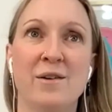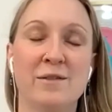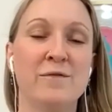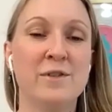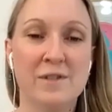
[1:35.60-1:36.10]
how
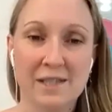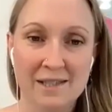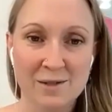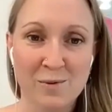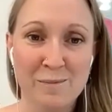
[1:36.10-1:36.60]

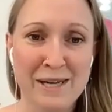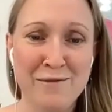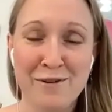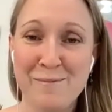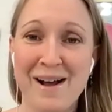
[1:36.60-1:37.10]
confusing this will
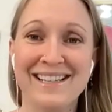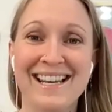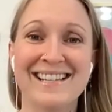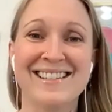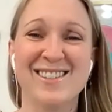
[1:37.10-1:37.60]
be for
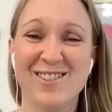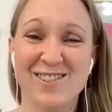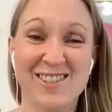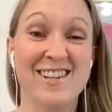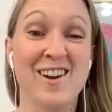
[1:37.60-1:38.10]
podcast
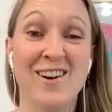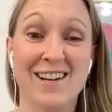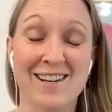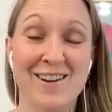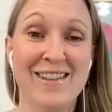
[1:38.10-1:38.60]
listeners, because I
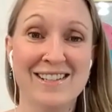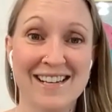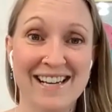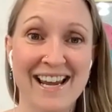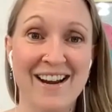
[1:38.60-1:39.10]
already know that's
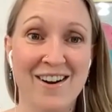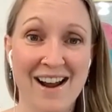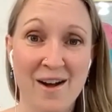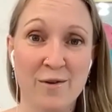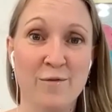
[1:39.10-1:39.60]
going to
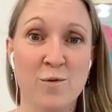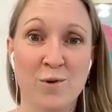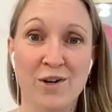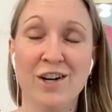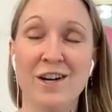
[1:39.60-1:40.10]
air out of
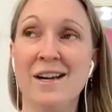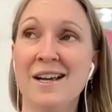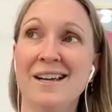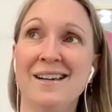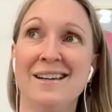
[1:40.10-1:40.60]
order
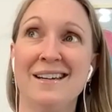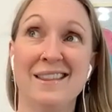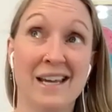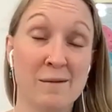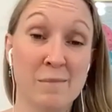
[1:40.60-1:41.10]

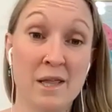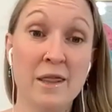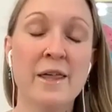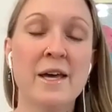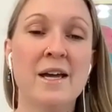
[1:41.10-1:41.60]
in like a
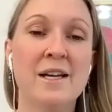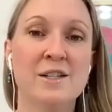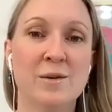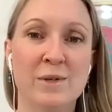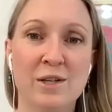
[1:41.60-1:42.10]
month.
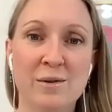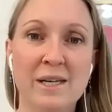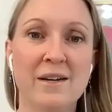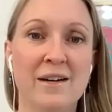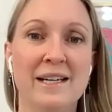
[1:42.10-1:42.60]
So when you
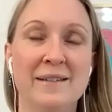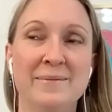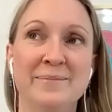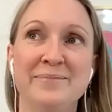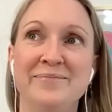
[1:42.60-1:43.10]
hear
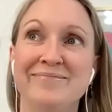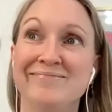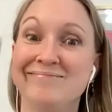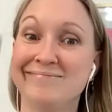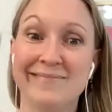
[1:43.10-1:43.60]
it,
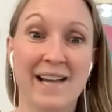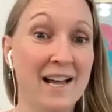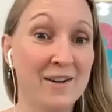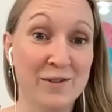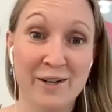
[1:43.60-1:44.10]

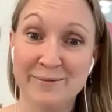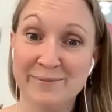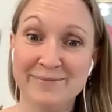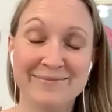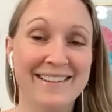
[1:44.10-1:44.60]
I don't
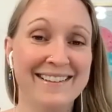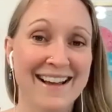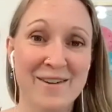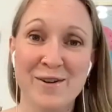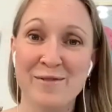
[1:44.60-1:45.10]
know
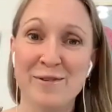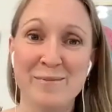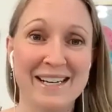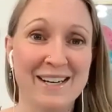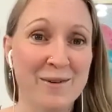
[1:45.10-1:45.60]
if there'll
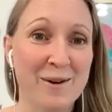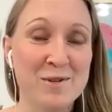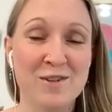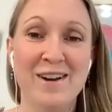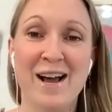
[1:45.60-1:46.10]
be an
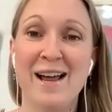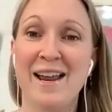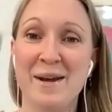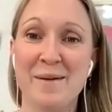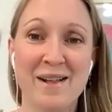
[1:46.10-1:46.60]
interruption or not,
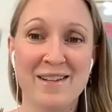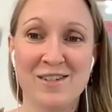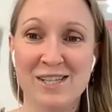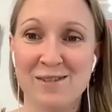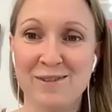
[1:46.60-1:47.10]
and I
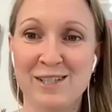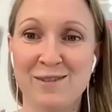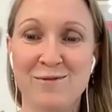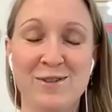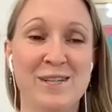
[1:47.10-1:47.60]
apologize if it's
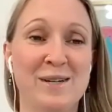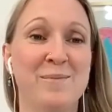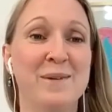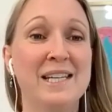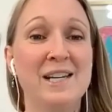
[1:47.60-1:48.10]

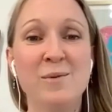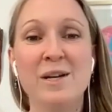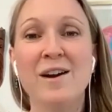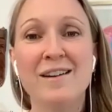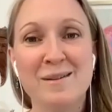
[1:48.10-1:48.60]
confusing. But here
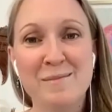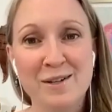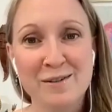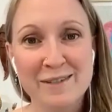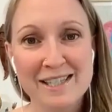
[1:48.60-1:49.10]
we are in the
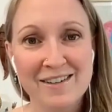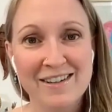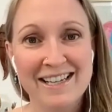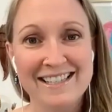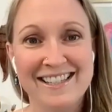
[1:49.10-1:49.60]
middle of a
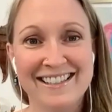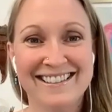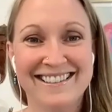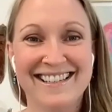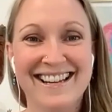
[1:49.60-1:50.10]
series